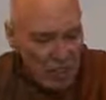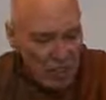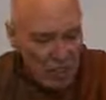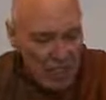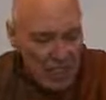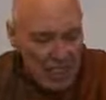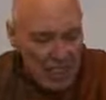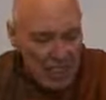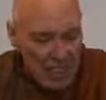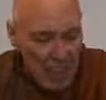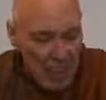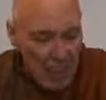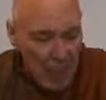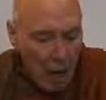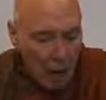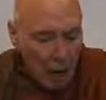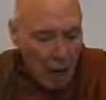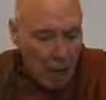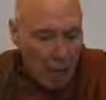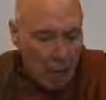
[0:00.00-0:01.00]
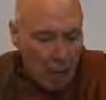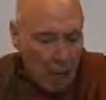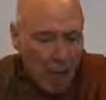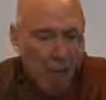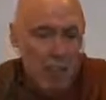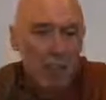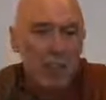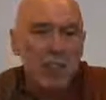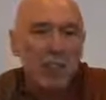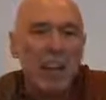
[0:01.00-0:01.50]
stubborn
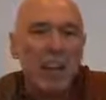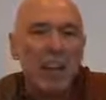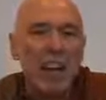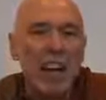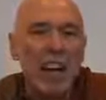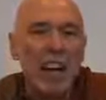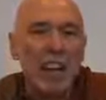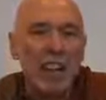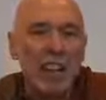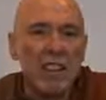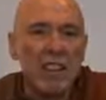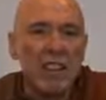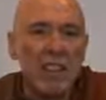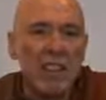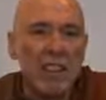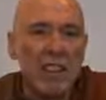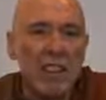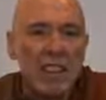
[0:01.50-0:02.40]
because of anger.